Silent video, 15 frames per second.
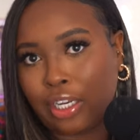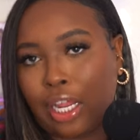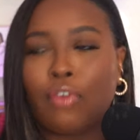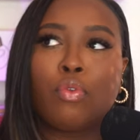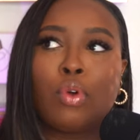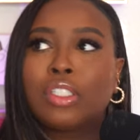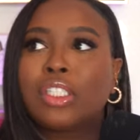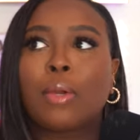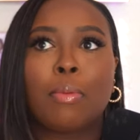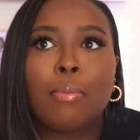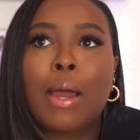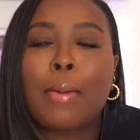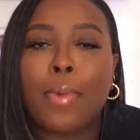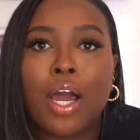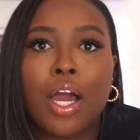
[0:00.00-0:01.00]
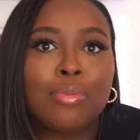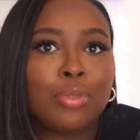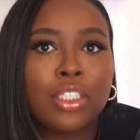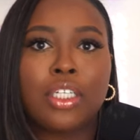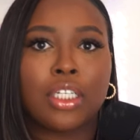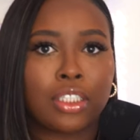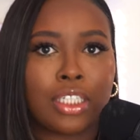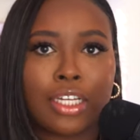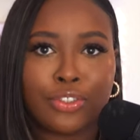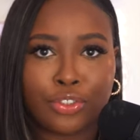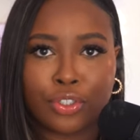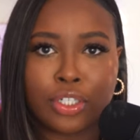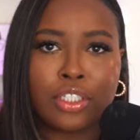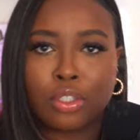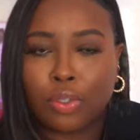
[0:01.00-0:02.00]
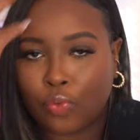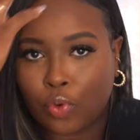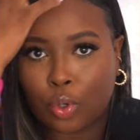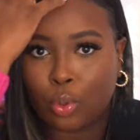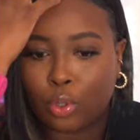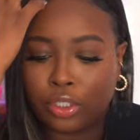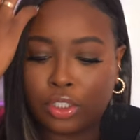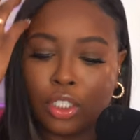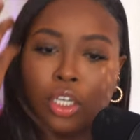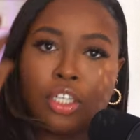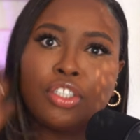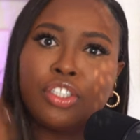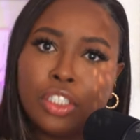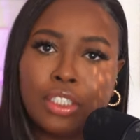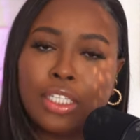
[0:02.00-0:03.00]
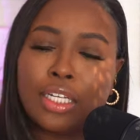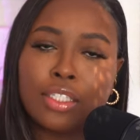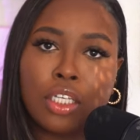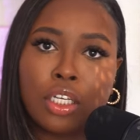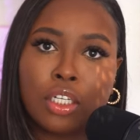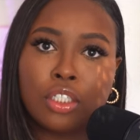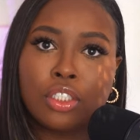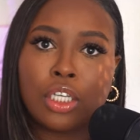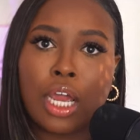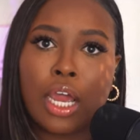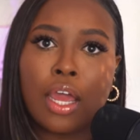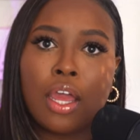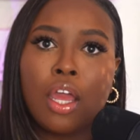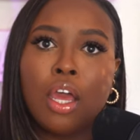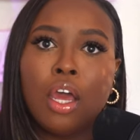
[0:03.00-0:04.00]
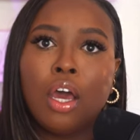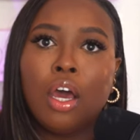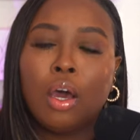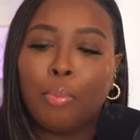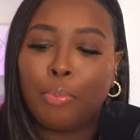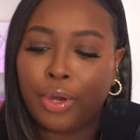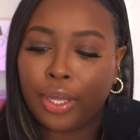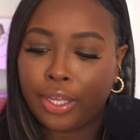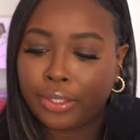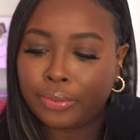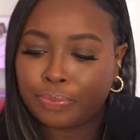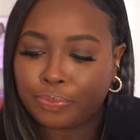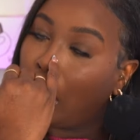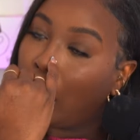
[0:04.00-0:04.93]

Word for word: Like, for example, my mom, she does not drink. So, of course, she's not taking a shot. But